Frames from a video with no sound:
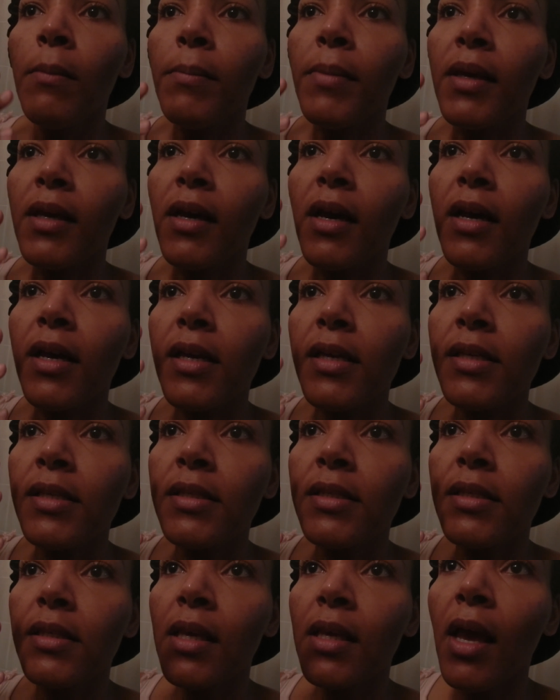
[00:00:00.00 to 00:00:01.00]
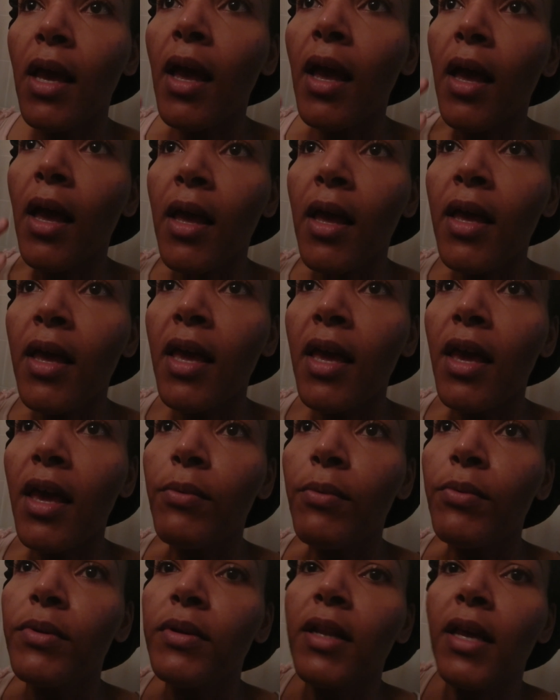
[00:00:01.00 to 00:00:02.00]
because, yeah,
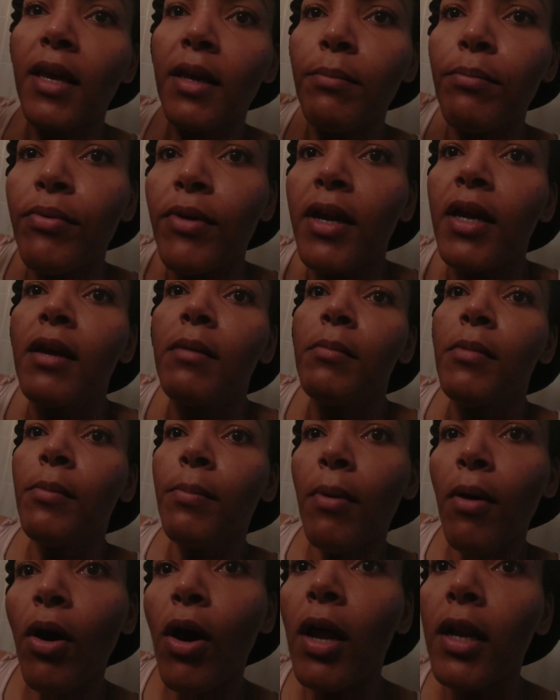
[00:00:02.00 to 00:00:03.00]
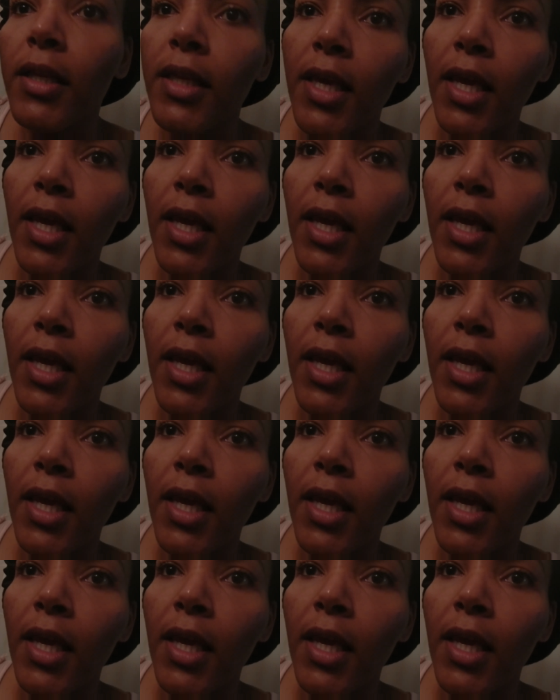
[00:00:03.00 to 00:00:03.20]
it will like break them apart,